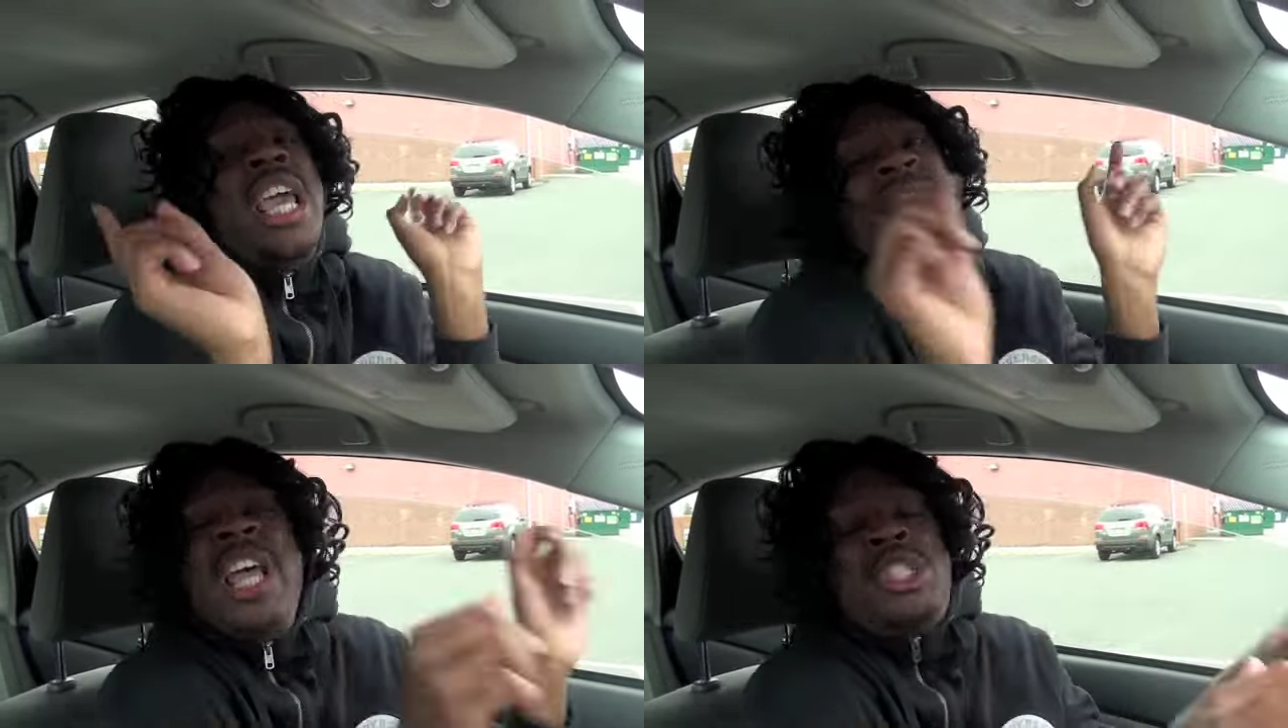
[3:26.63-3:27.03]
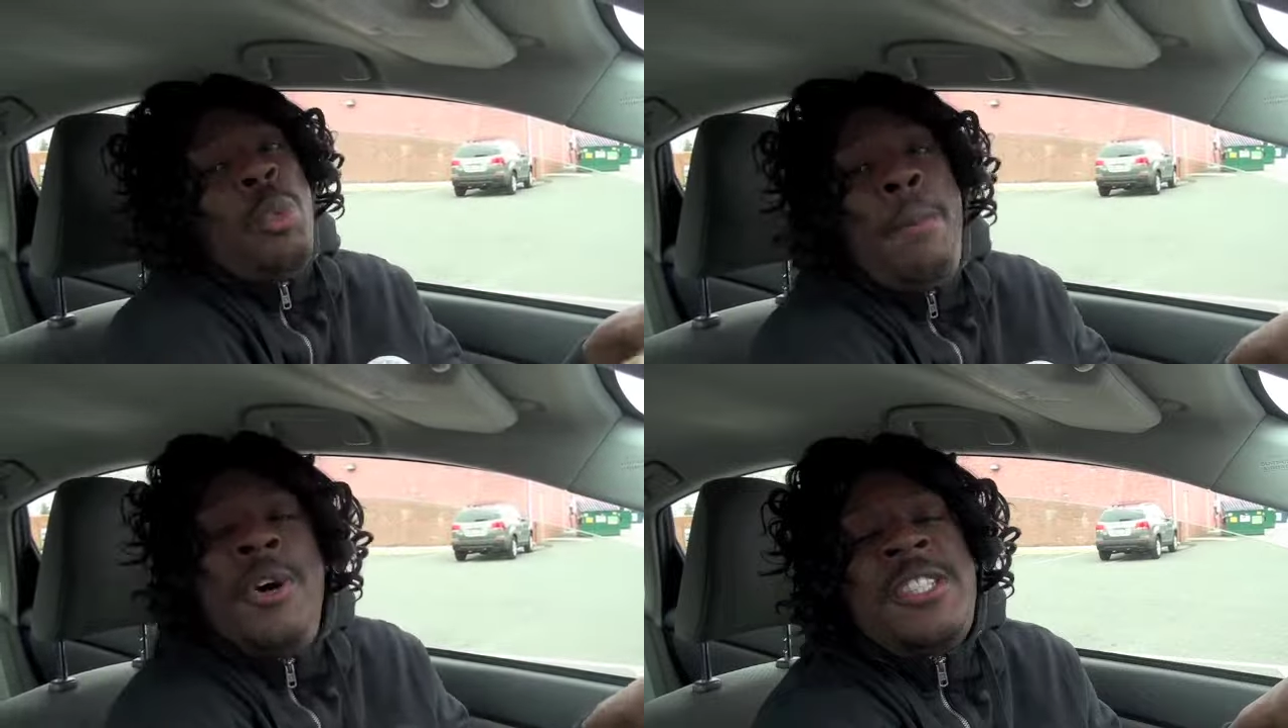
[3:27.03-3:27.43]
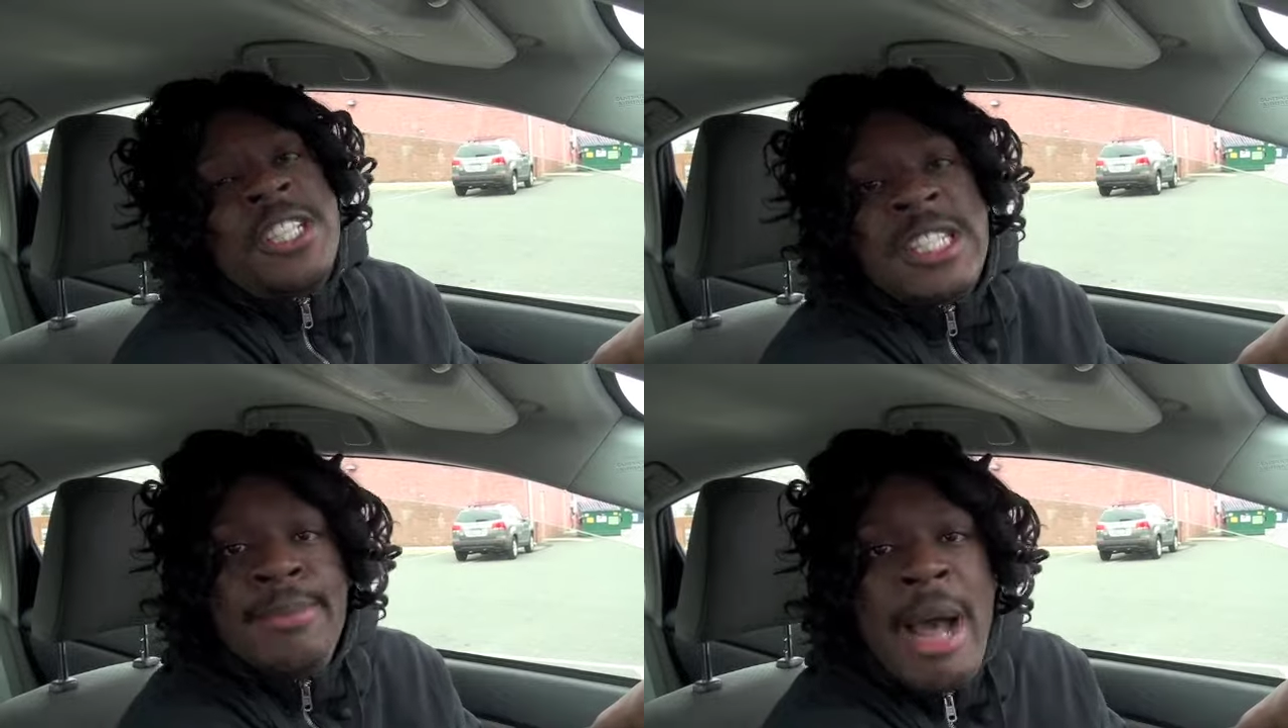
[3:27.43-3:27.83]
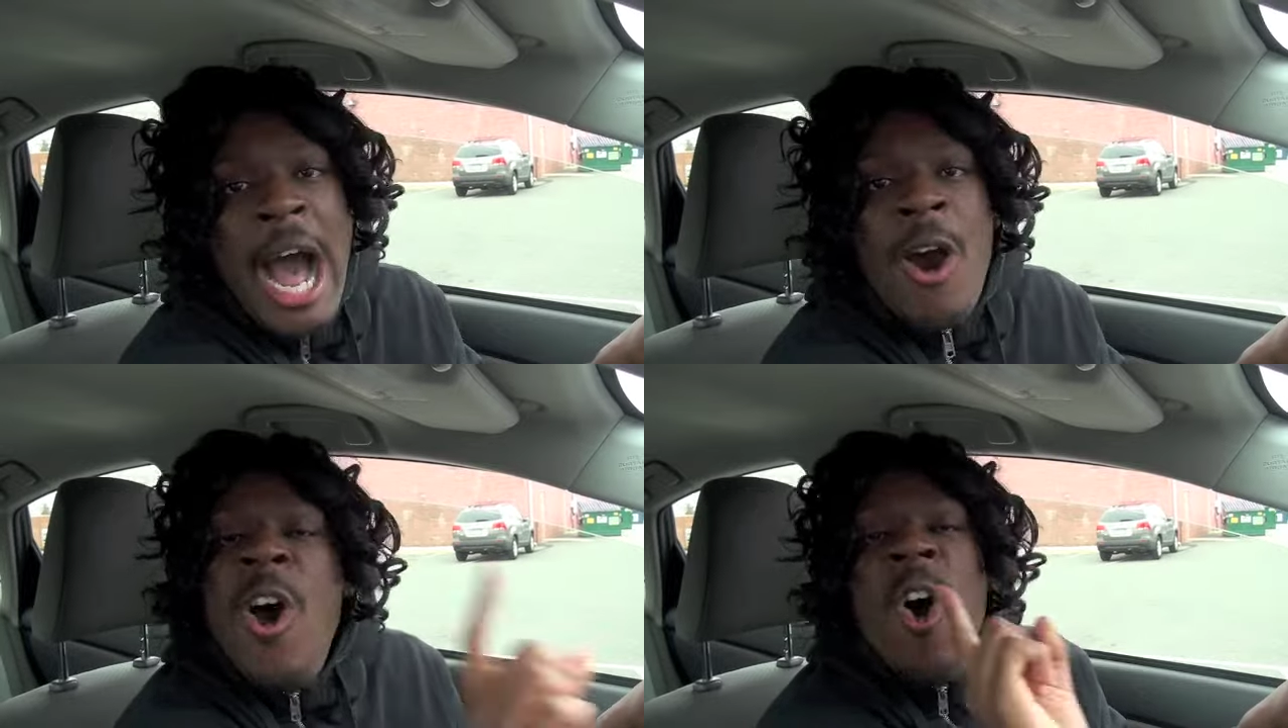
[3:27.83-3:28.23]
if that's what puts a
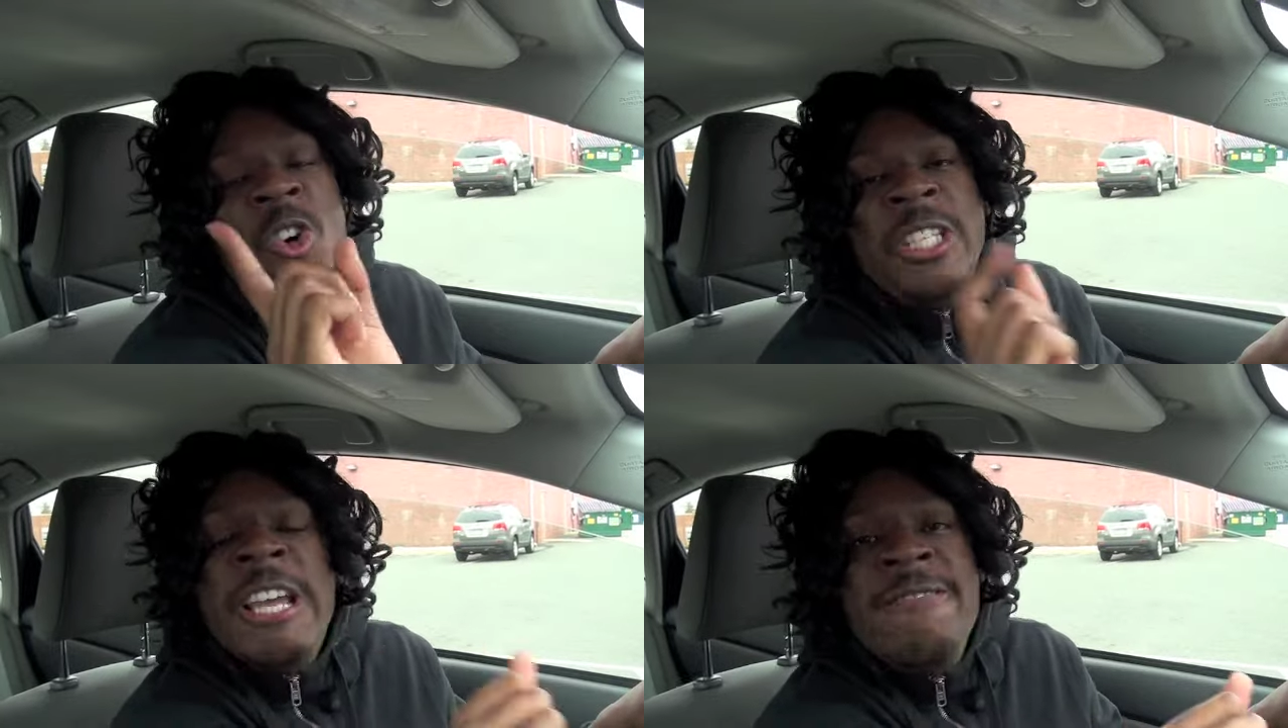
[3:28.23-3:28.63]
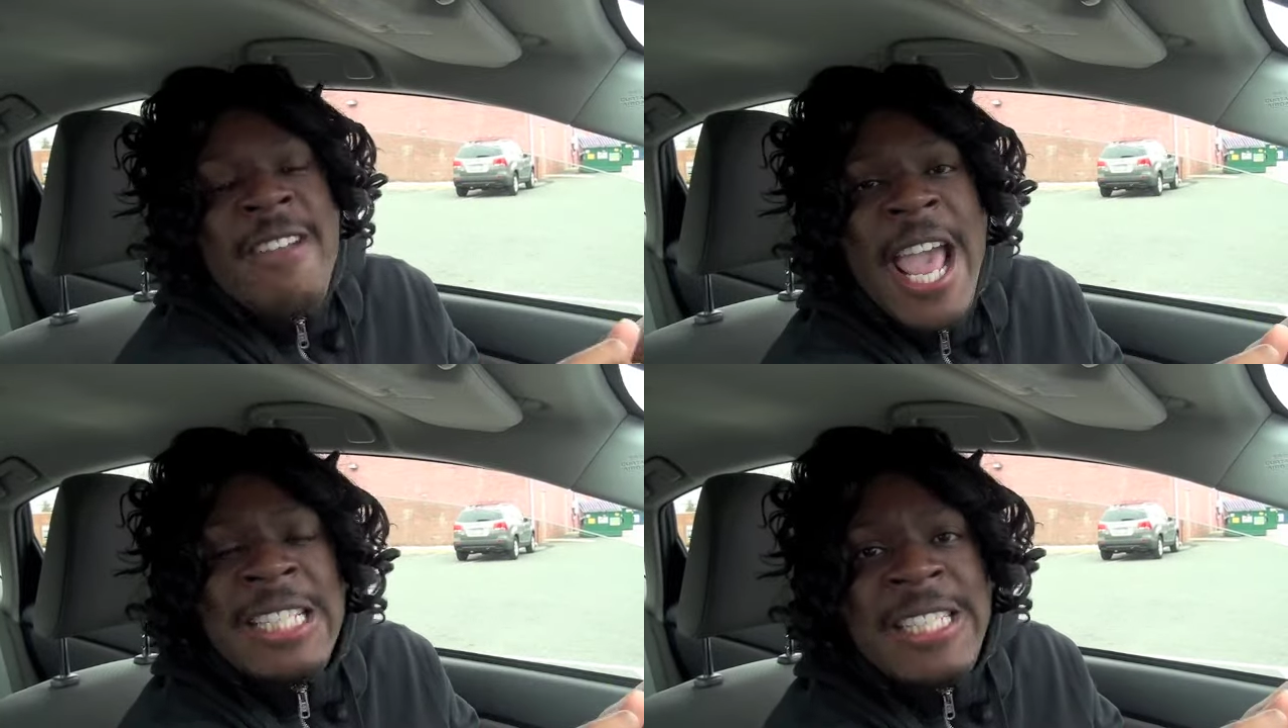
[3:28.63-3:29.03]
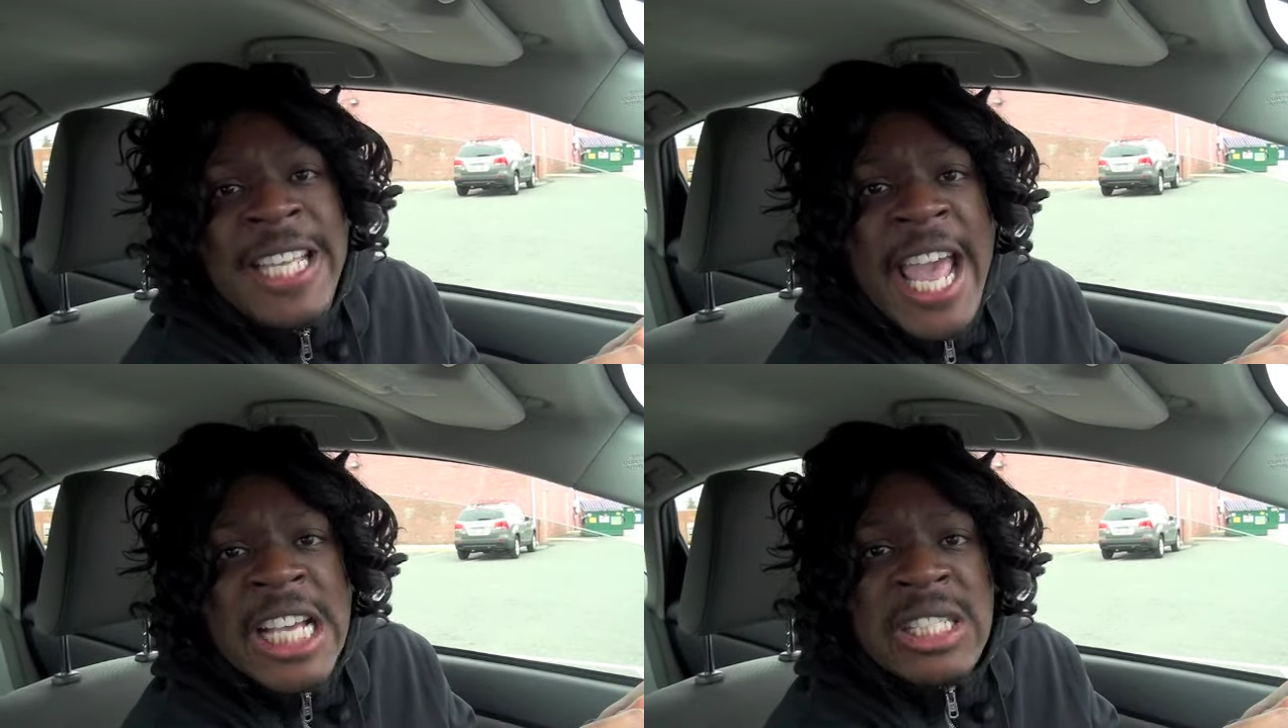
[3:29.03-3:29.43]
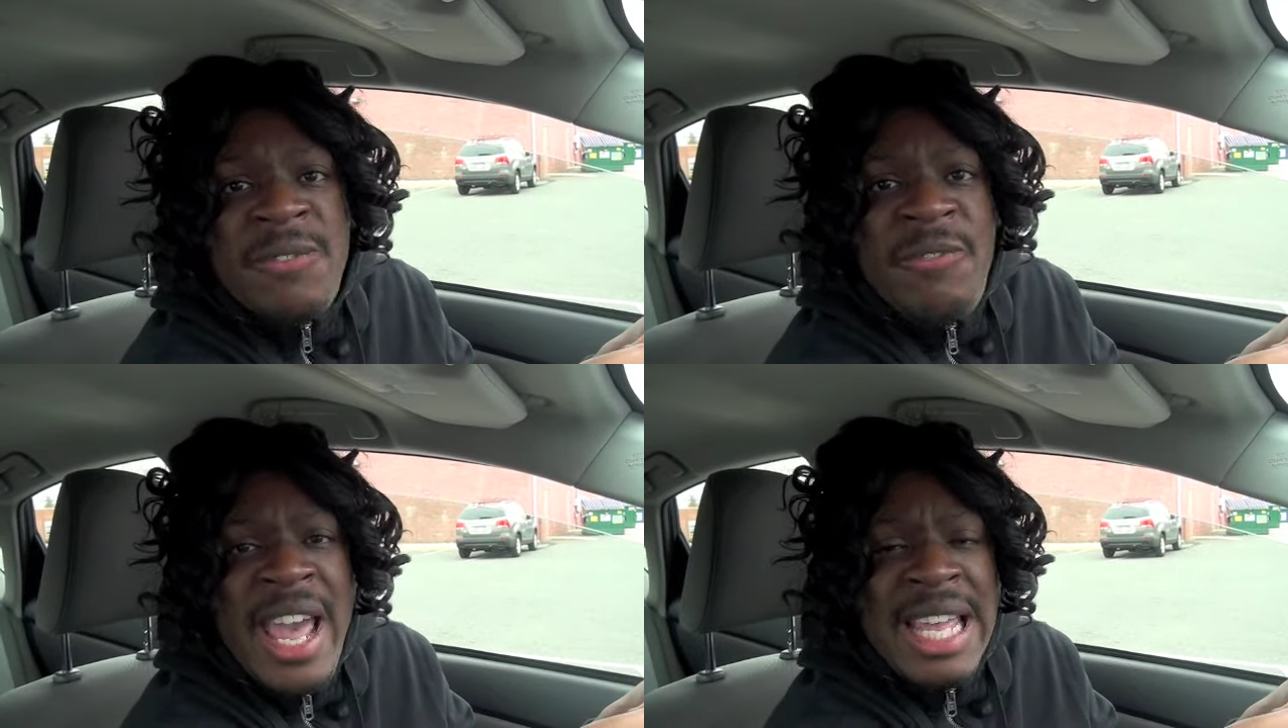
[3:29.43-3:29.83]
smile on your nasty ass
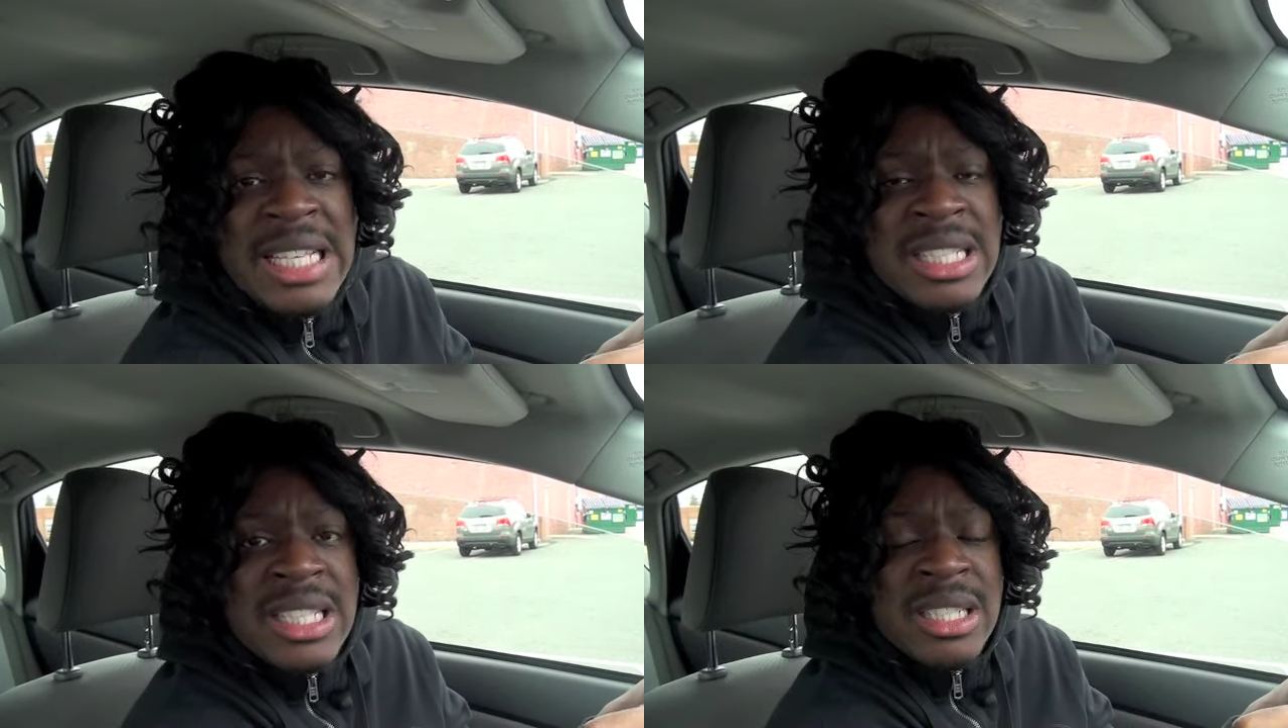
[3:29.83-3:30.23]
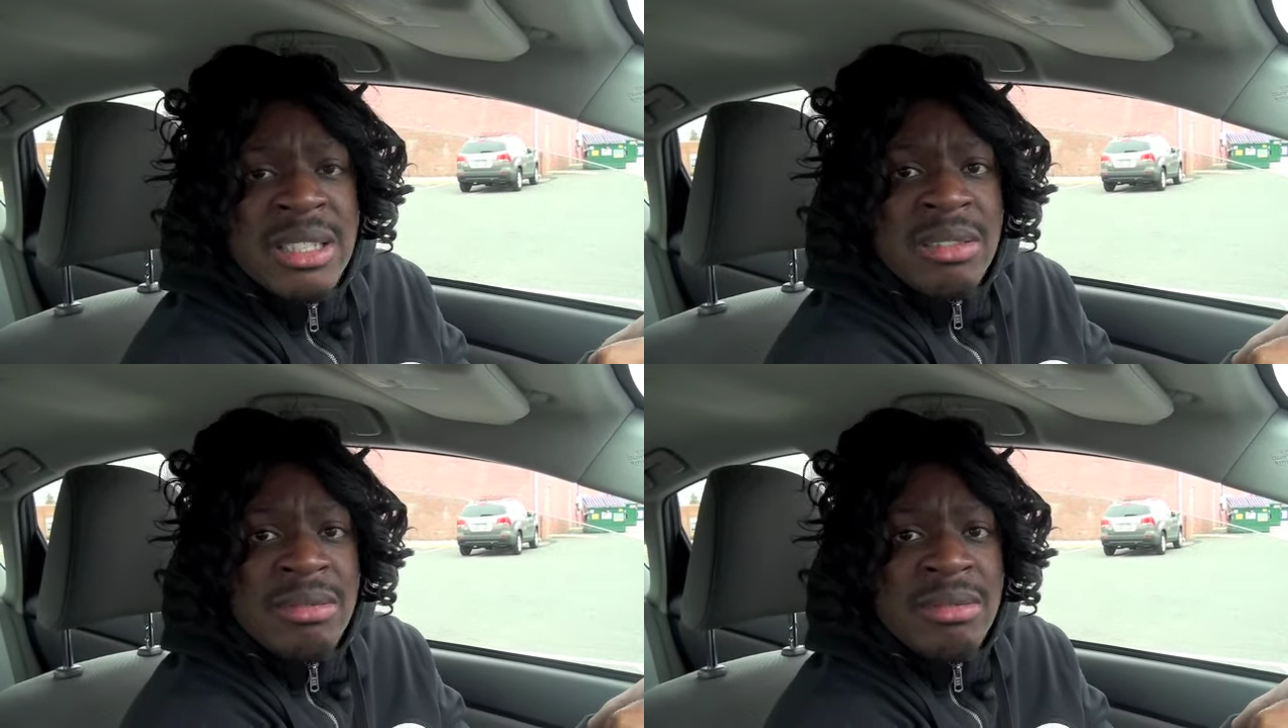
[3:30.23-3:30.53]
face.